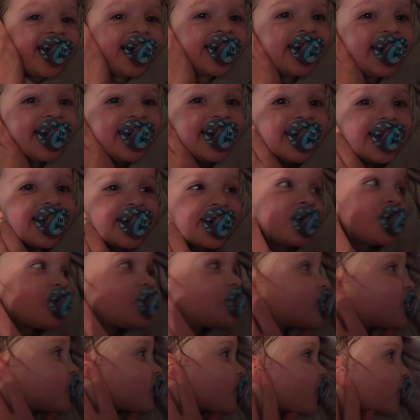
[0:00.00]
the
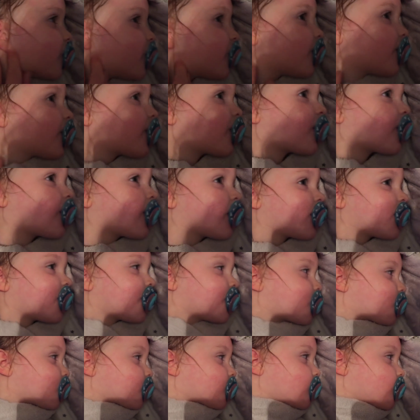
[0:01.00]
bar.
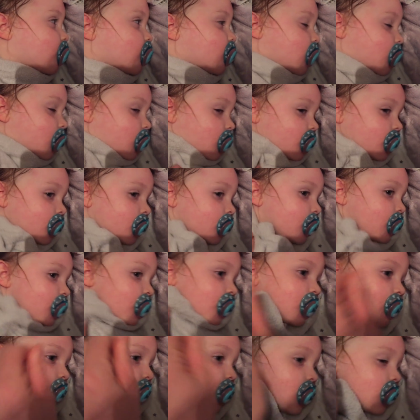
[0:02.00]
Lolly
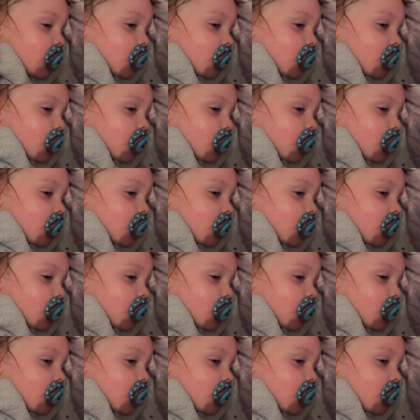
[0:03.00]
clean